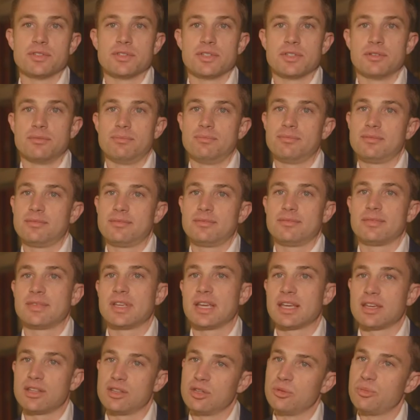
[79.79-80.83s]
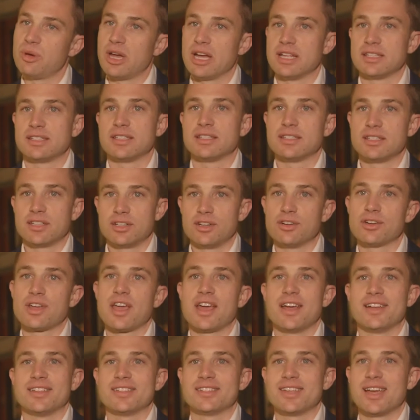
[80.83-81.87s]
was the kick in the pants and said,
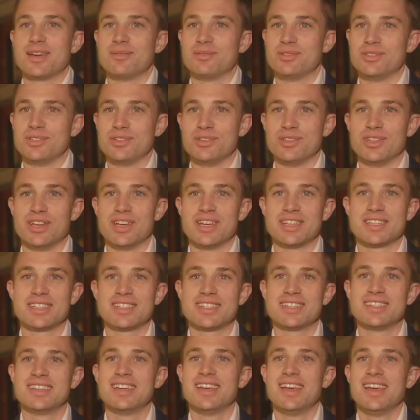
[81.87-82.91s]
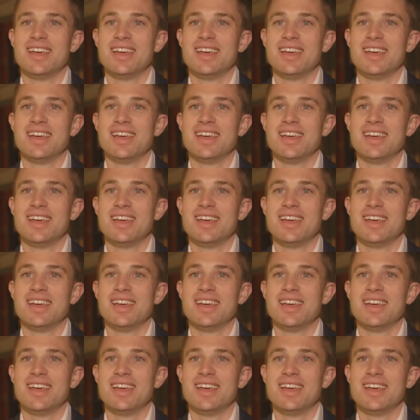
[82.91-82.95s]
okay, it's time to do this.